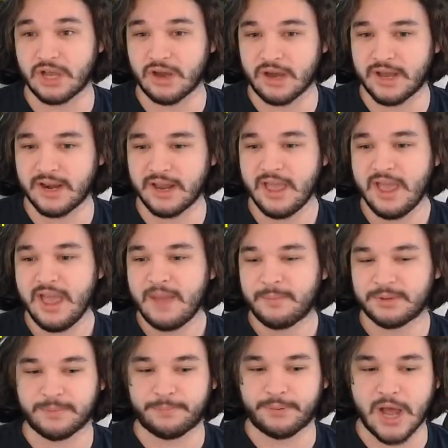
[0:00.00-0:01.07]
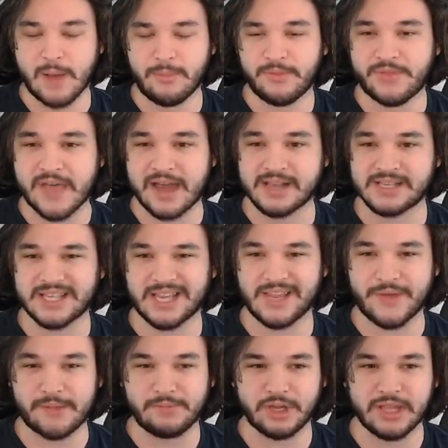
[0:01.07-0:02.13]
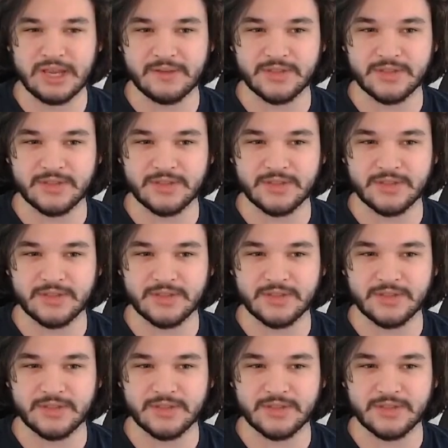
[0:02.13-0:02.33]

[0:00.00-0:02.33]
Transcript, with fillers: on. But the problem with that is like if I'm looking at the